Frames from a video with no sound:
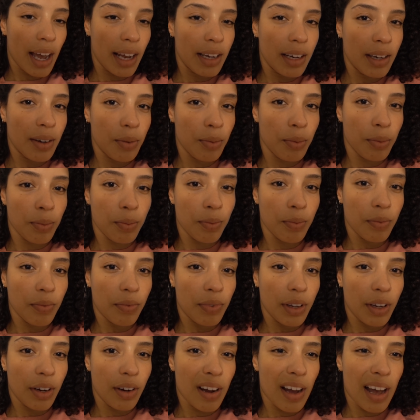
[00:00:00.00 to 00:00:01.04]
I need to
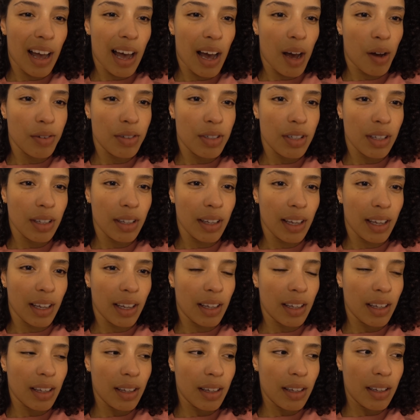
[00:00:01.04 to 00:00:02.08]
figure out how to
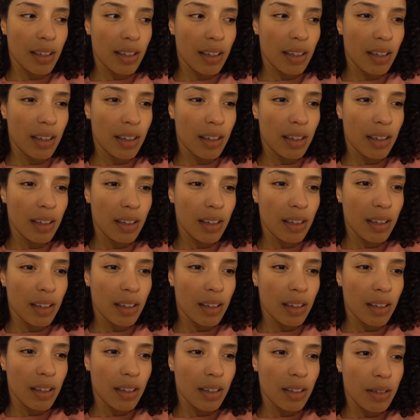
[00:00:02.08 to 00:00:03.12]
like
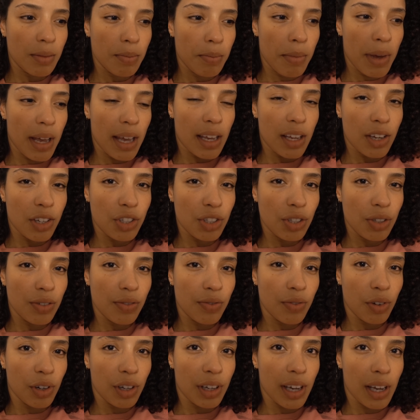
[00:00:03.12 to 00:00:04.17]
make it shoot
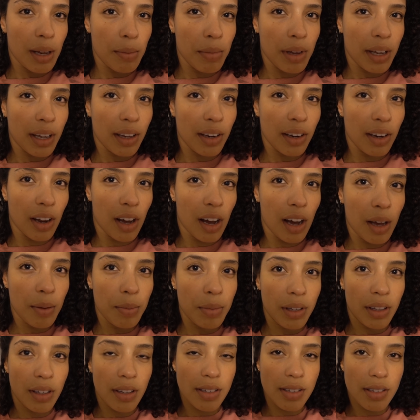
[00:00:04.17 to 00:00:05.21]
in 4K and make it not,
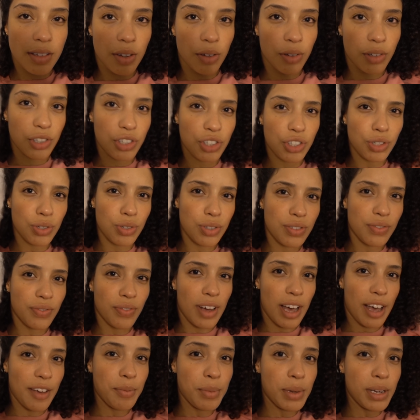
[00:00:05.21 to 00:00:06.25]
because it only shoots
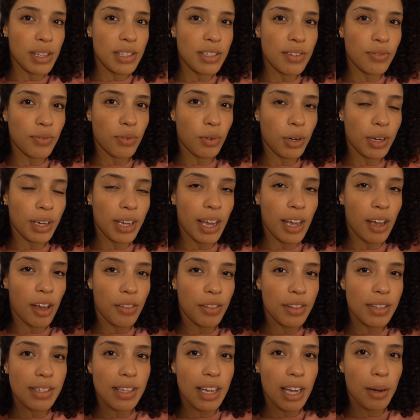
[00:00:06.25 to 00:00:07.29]
5 minutes of 4K
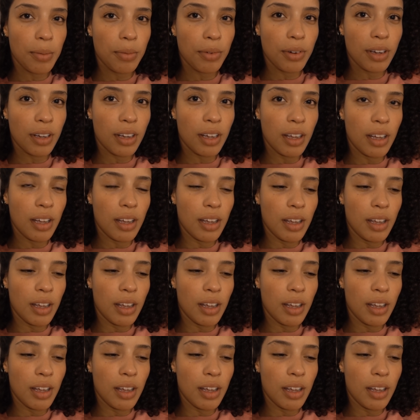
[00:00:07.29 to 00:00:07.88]
on this camera,